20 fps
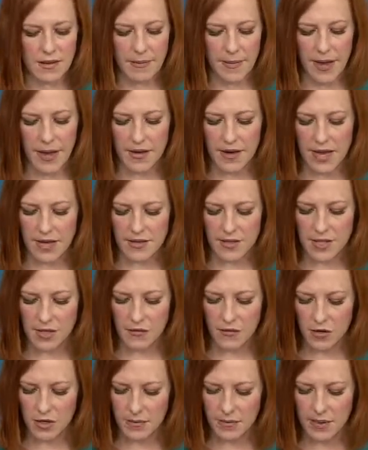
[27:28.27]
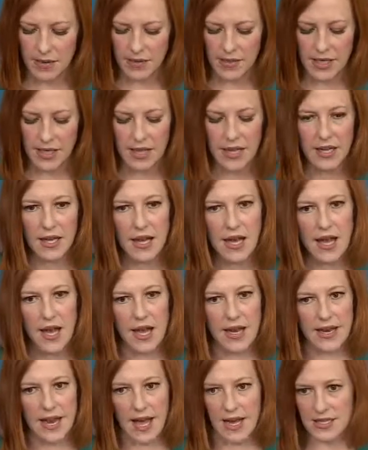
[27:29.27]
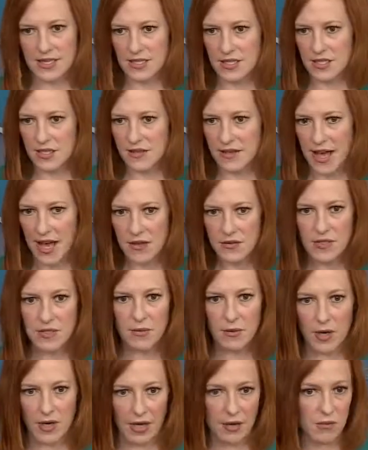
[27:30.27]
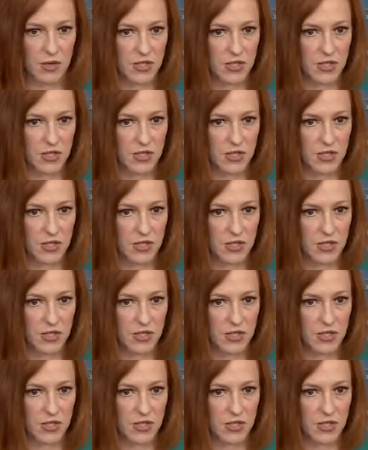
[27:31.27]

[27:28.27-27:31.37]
about housing affordability and access to the housing market,